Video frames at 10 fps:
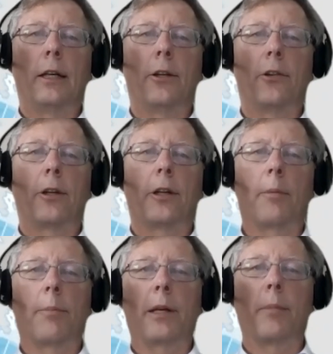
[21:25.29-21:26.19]
And there's
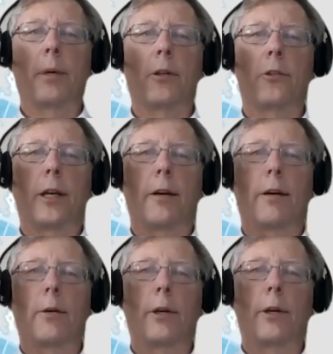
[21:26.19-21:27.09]
another big melt
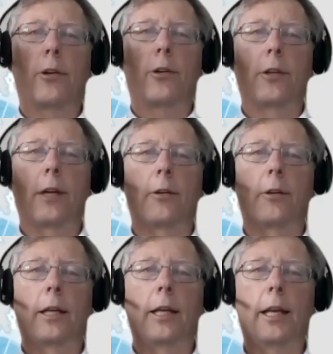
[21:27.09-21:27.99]
area, which is
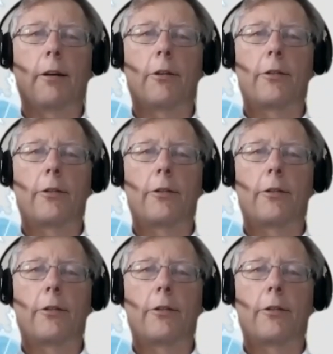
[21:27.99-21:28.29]
down here,